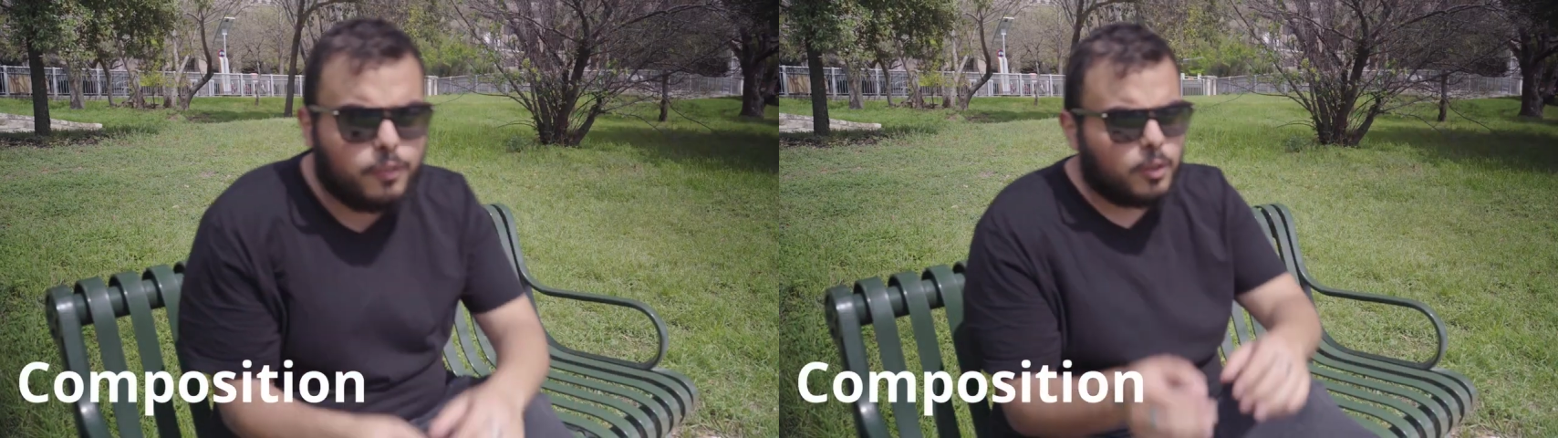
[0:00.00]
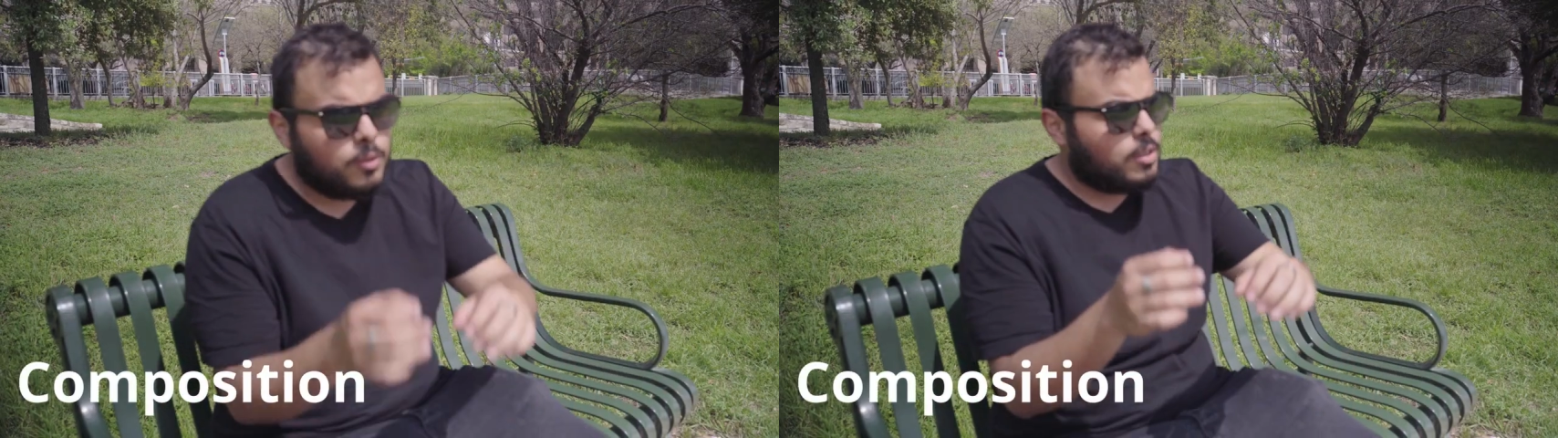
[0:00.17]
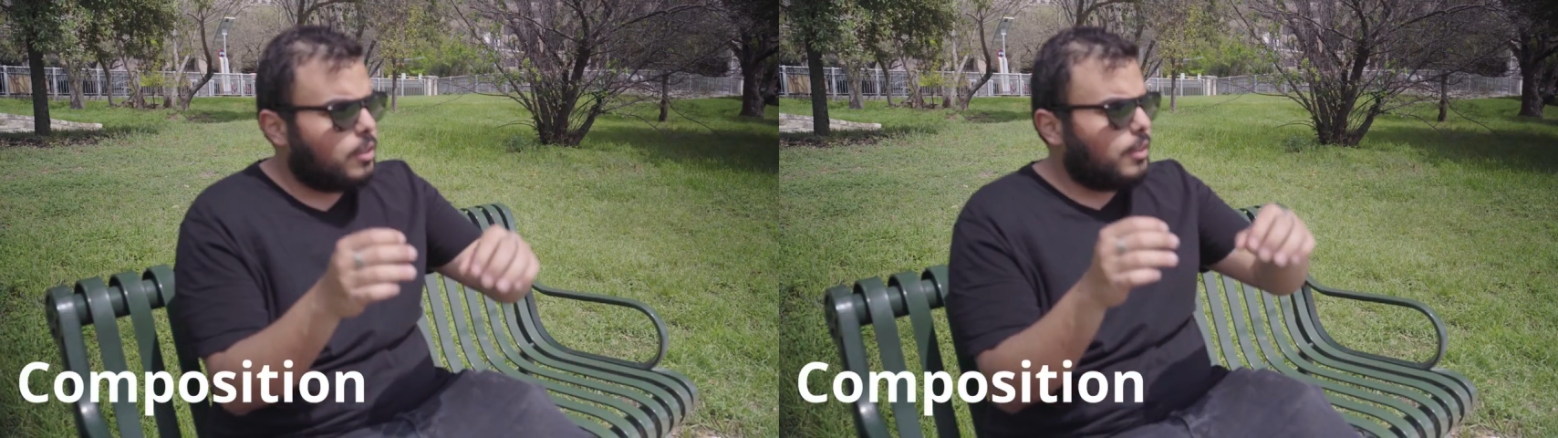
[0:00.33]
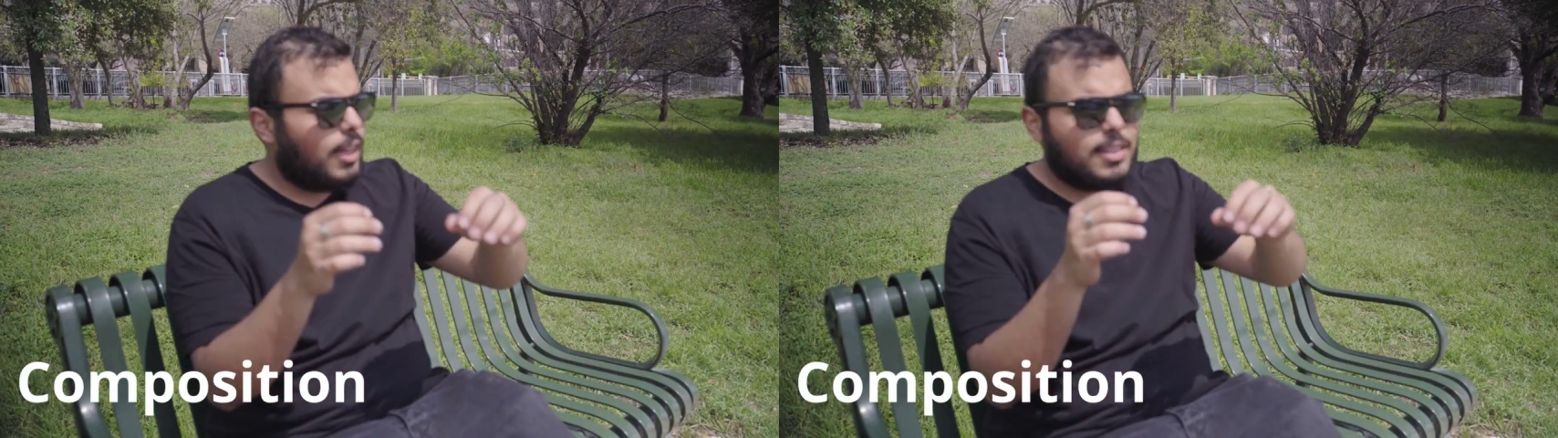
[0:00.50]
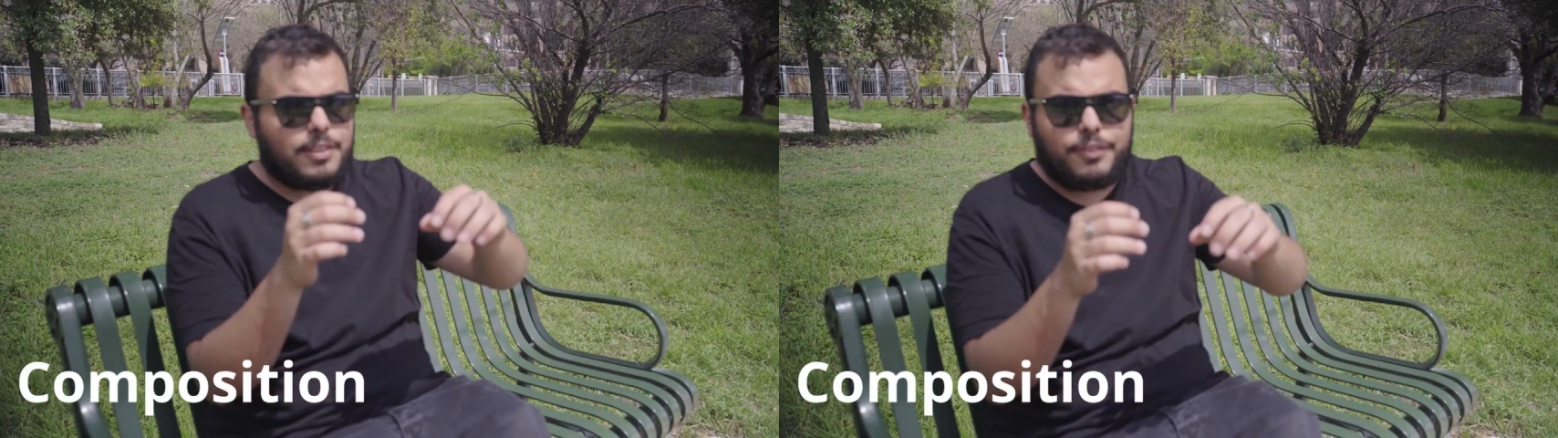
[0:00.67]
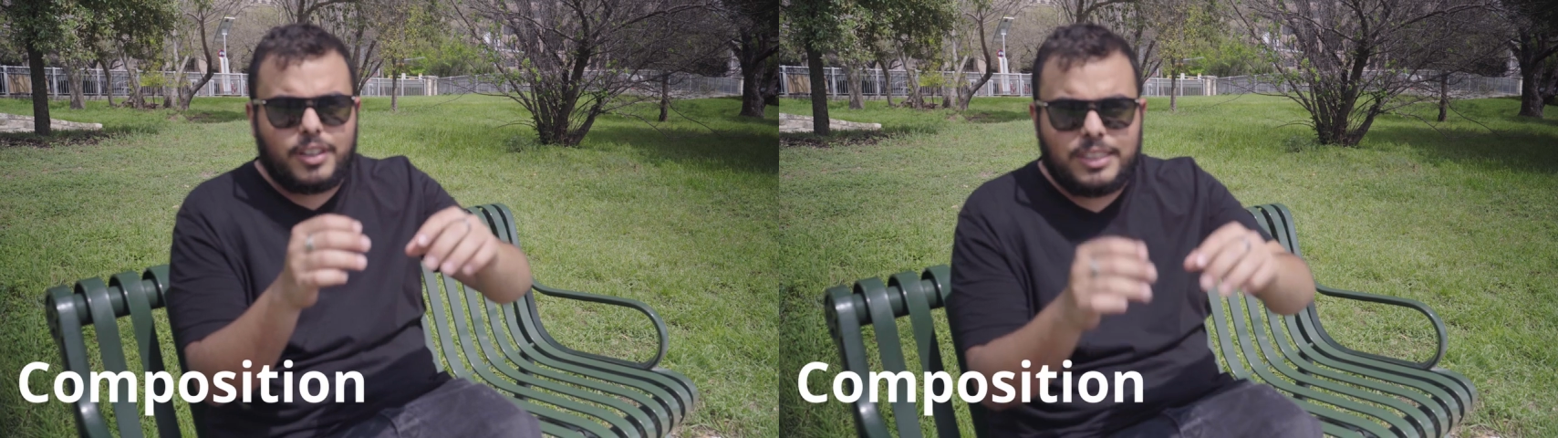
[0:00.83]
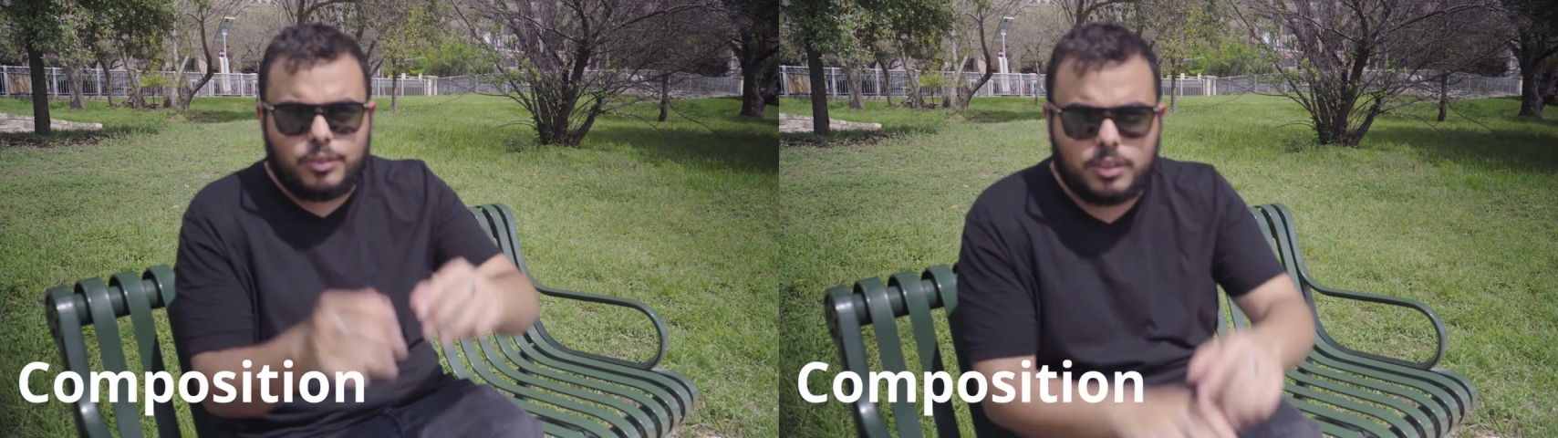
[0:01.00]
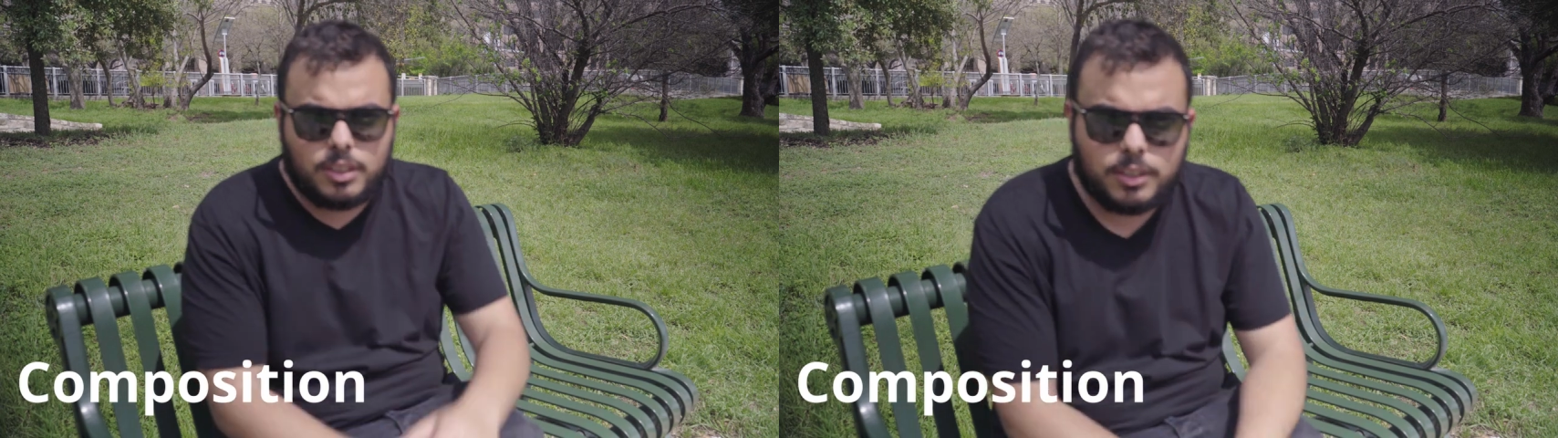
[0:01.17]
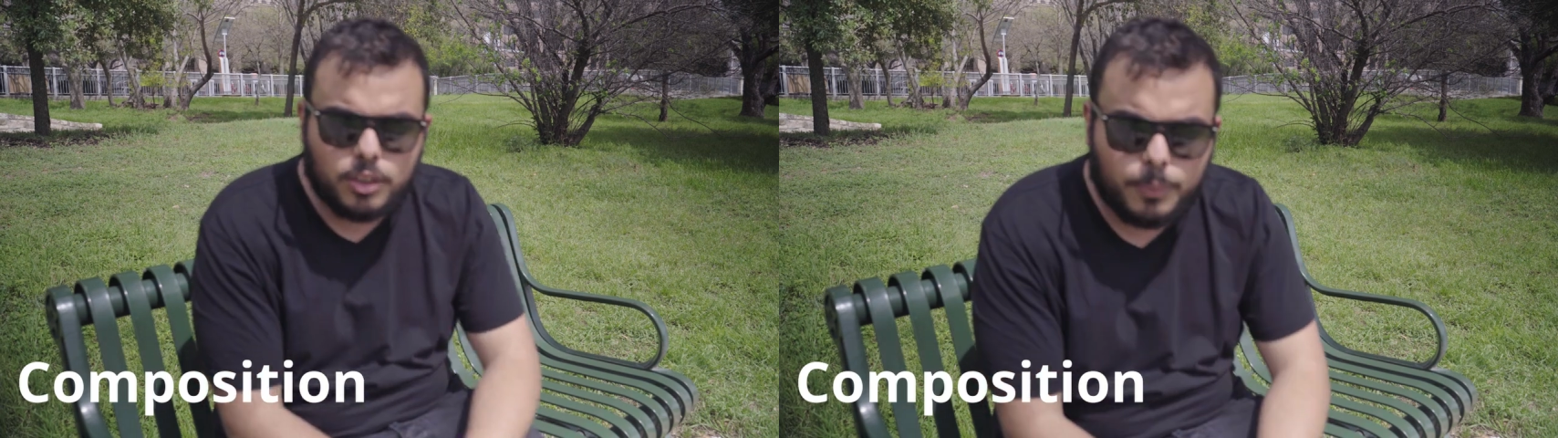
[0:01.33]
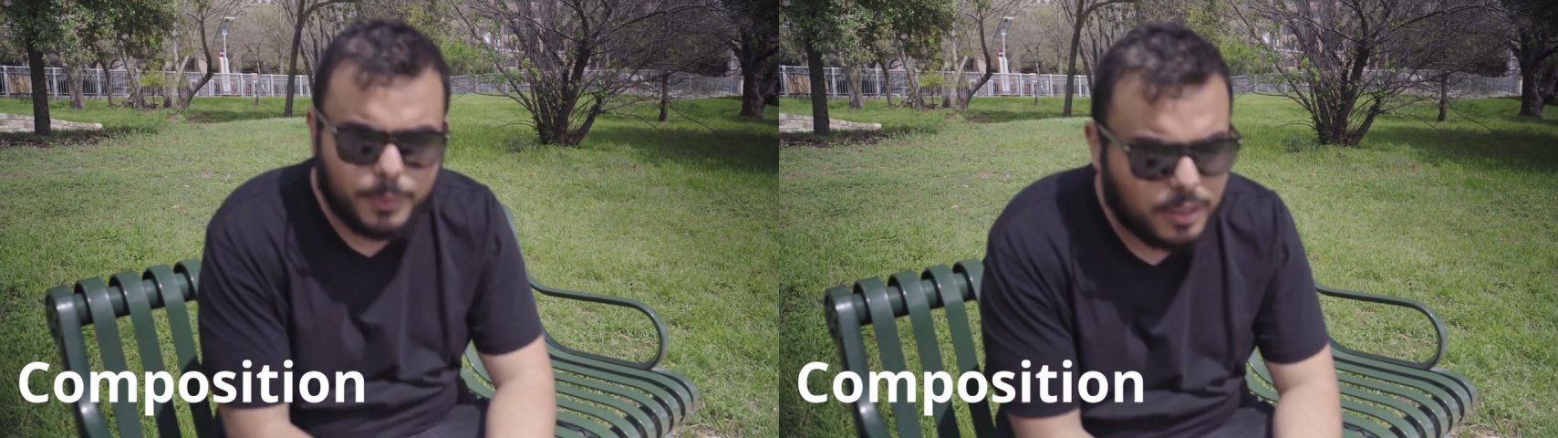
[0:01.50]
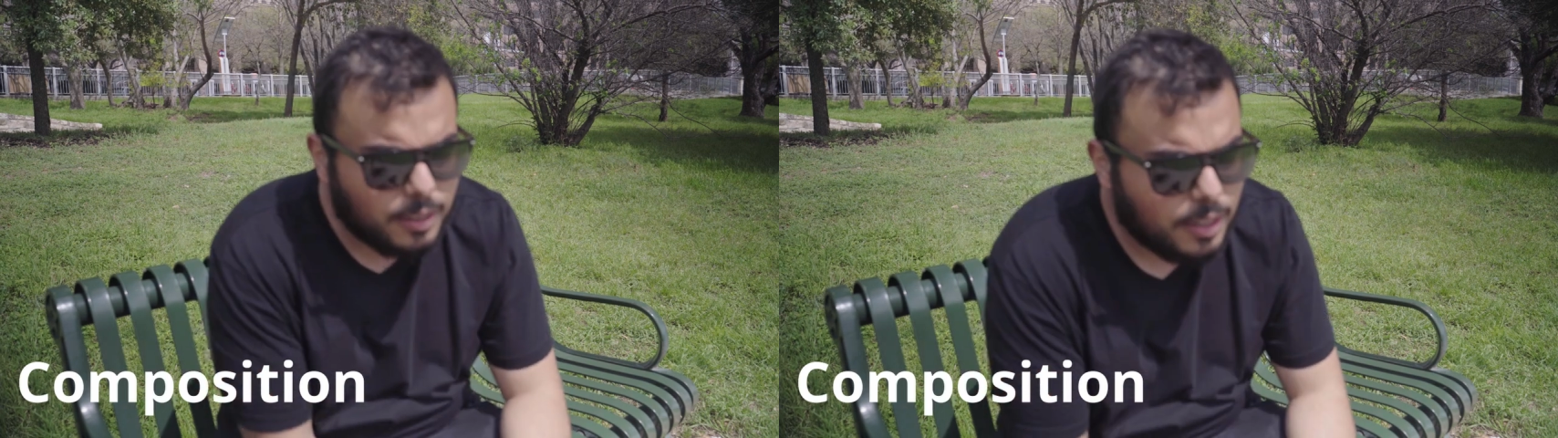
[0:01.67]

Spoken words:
influencer, that's a very interesting topic.